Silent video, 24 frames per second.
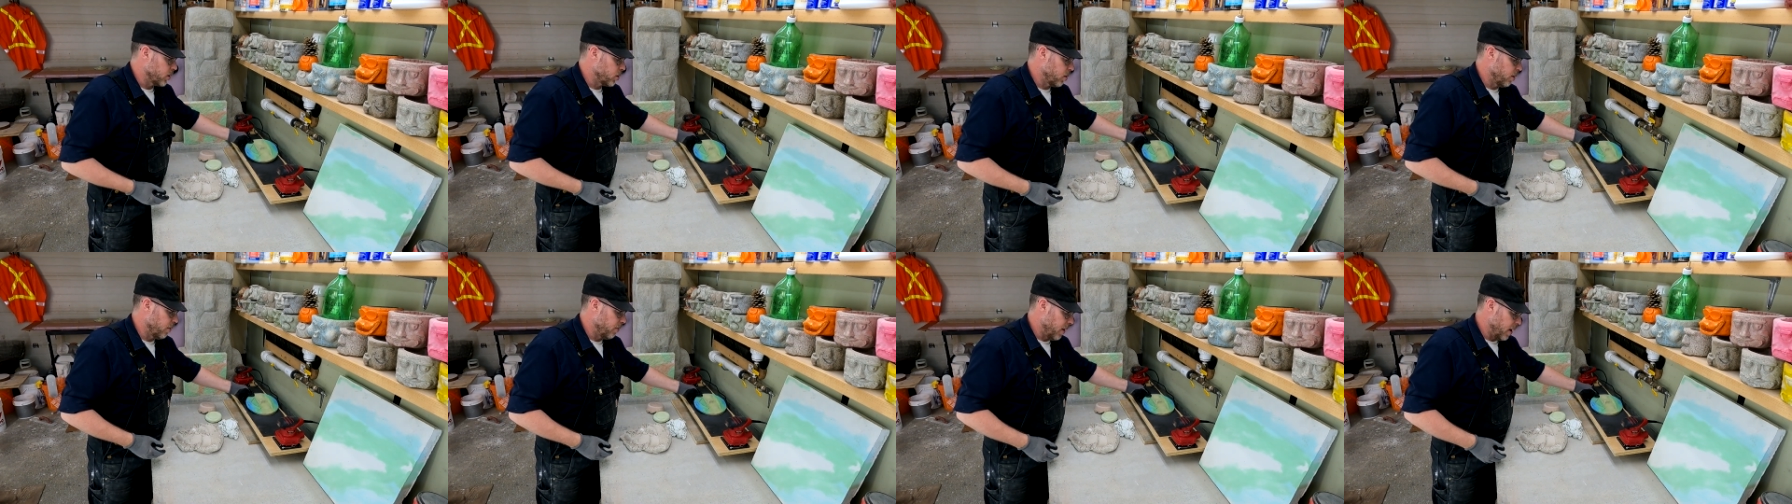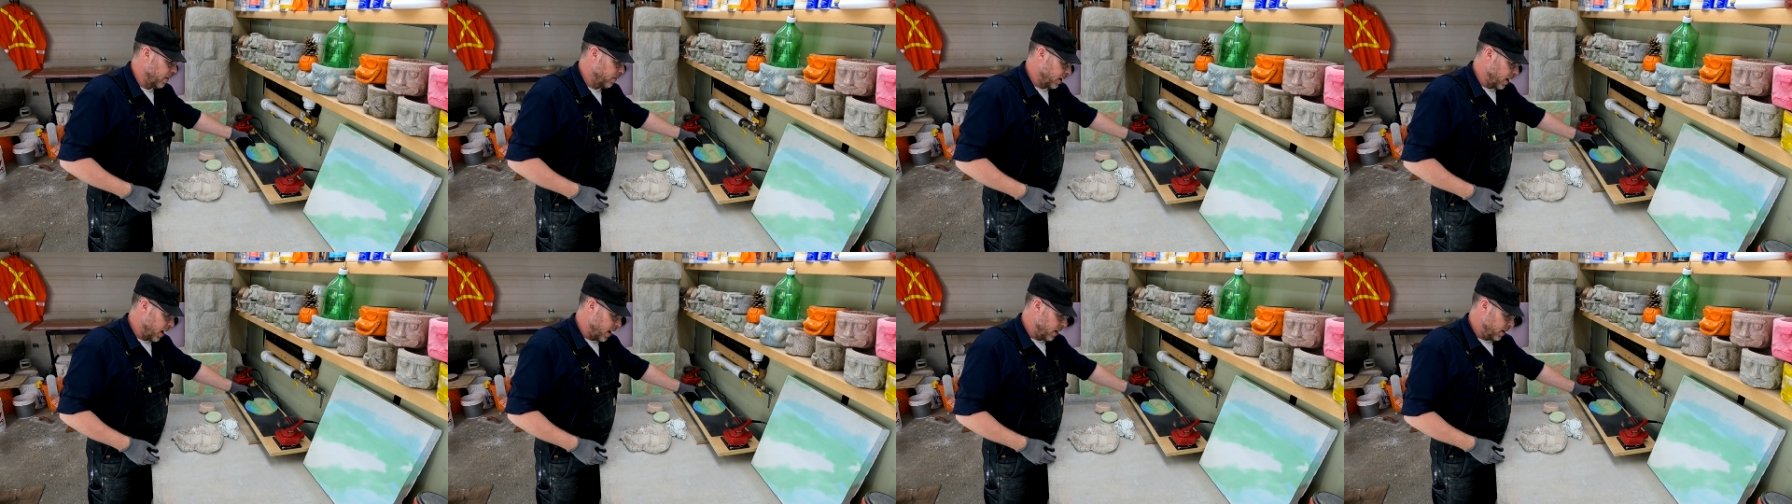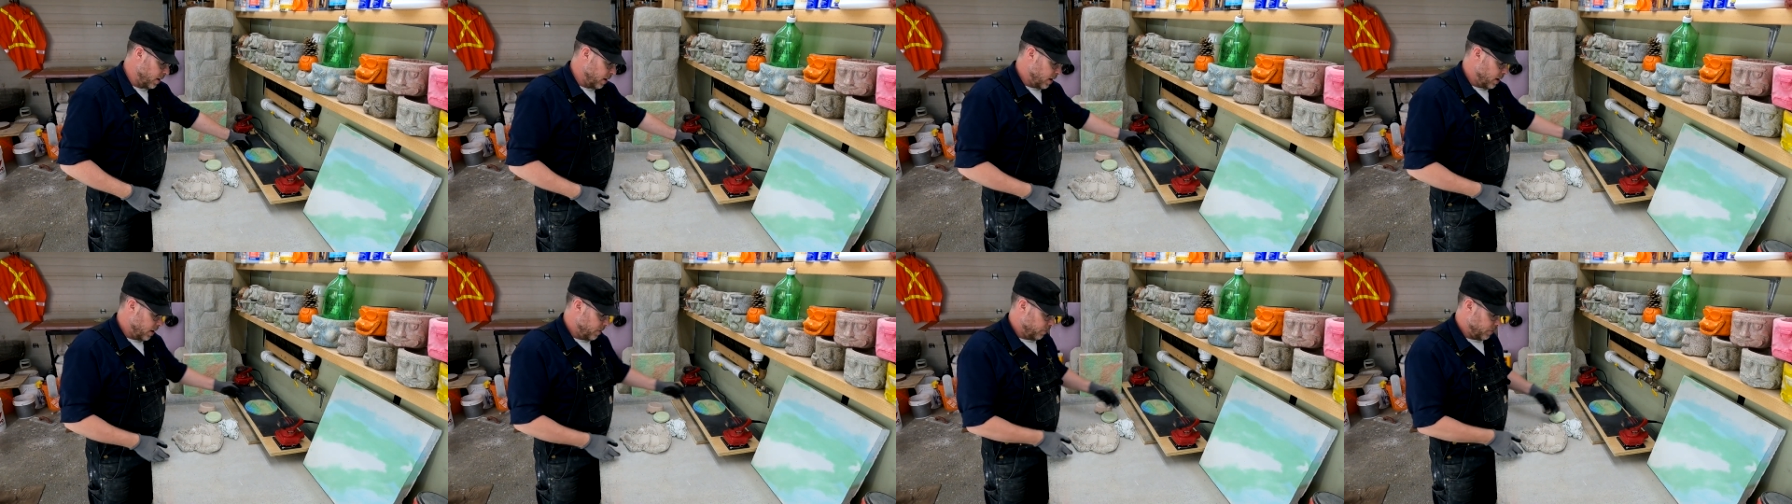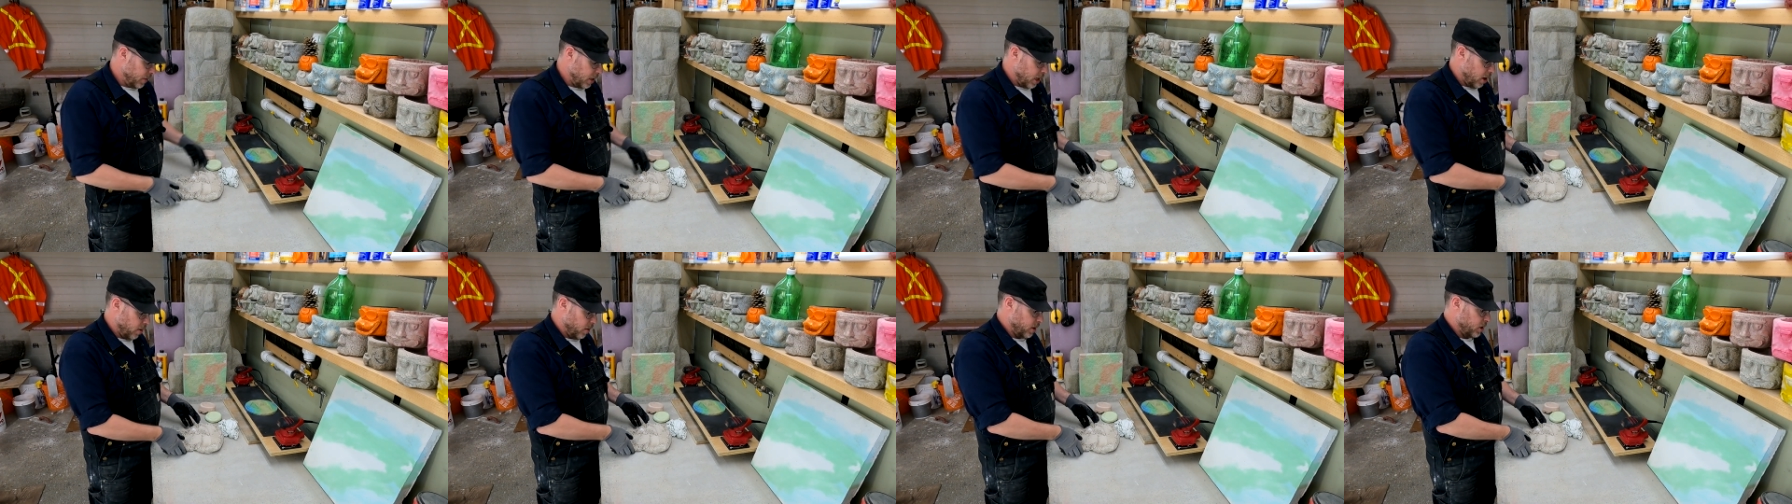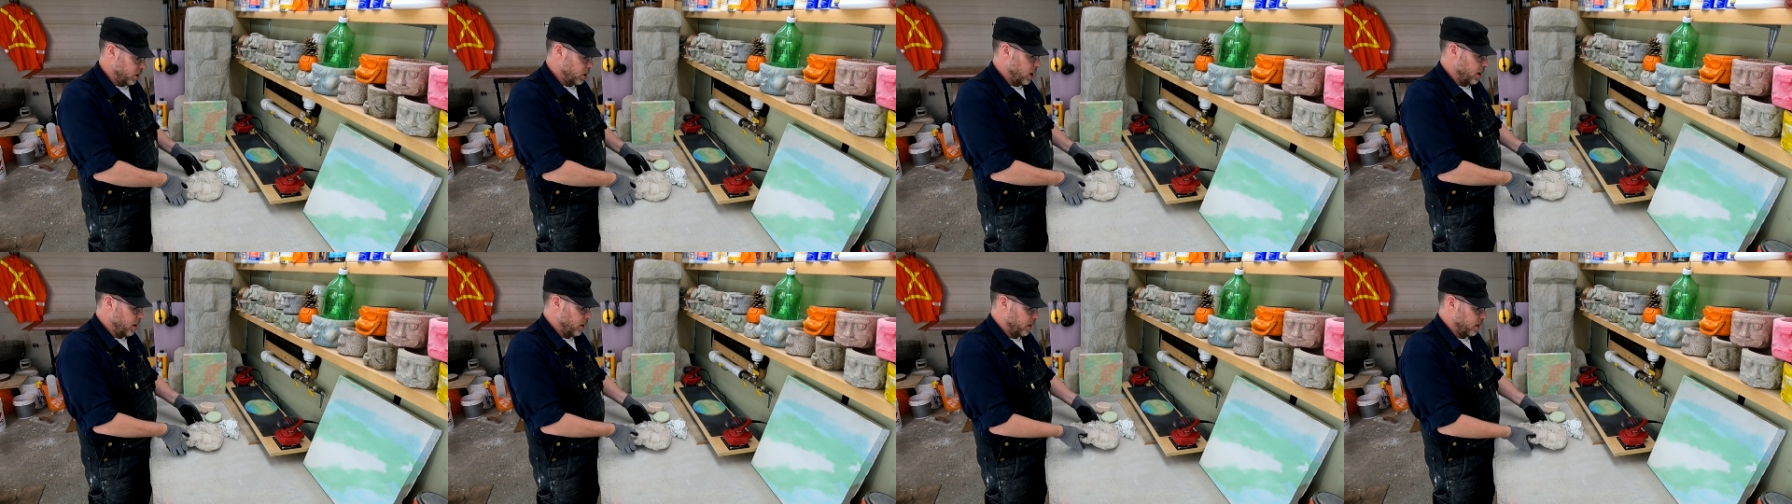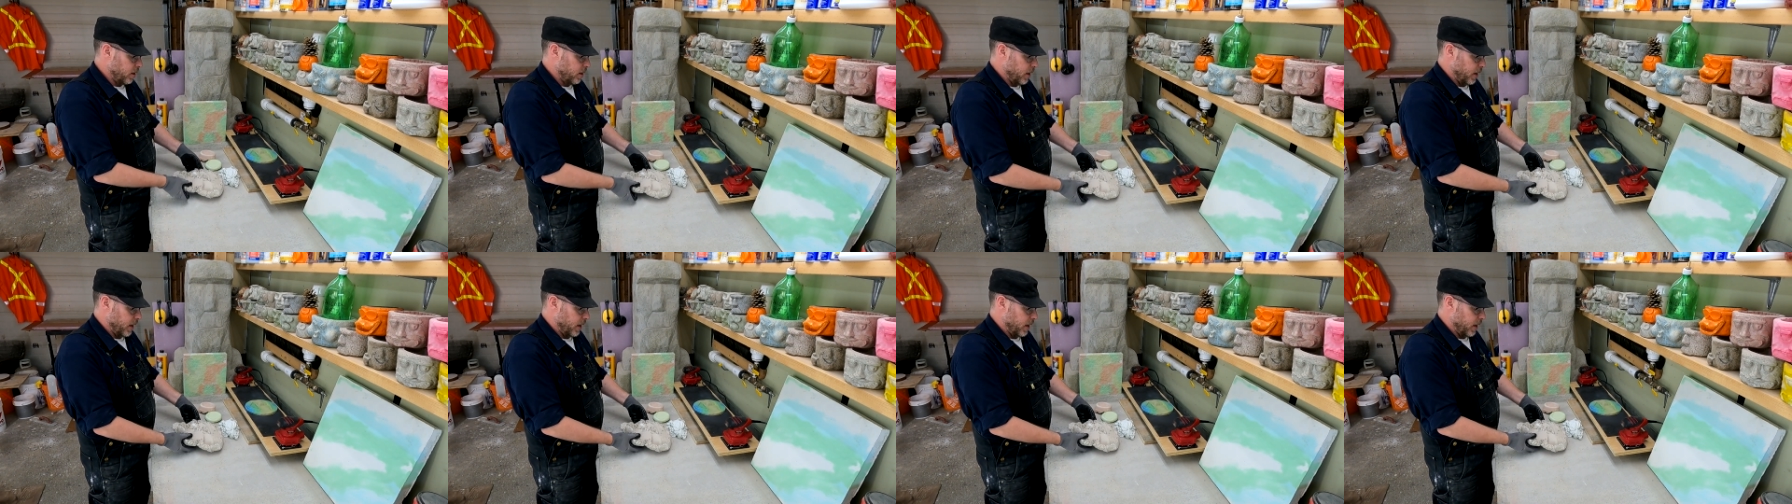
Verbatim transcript: So if I've got, you know, a chunk